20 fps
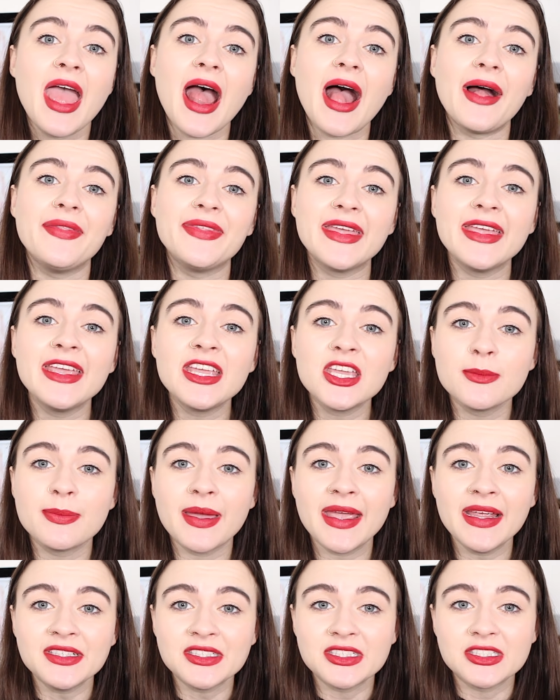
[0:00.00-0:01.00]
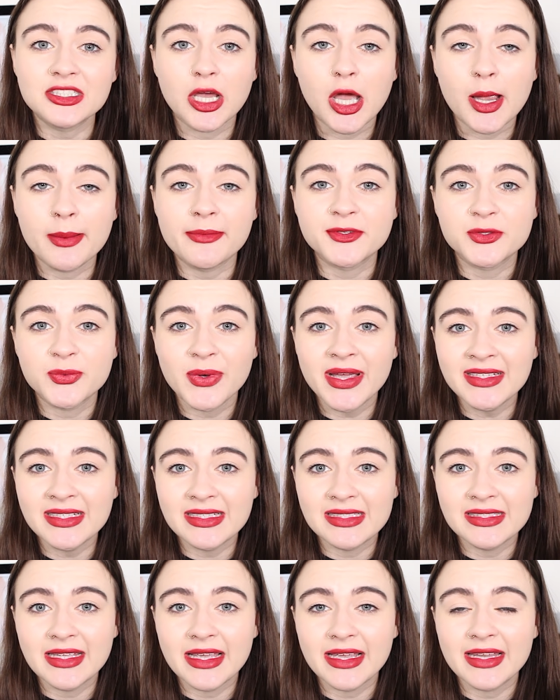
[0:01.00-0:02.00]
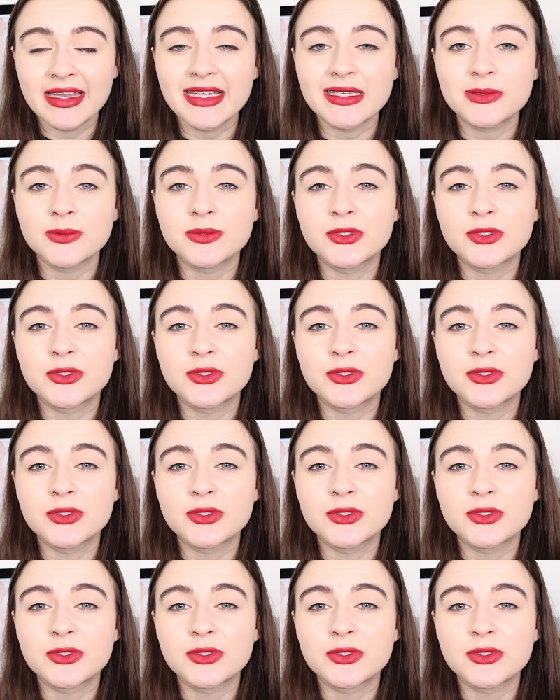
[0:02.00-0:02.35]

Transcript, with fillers: and the incubation time of sweating sickness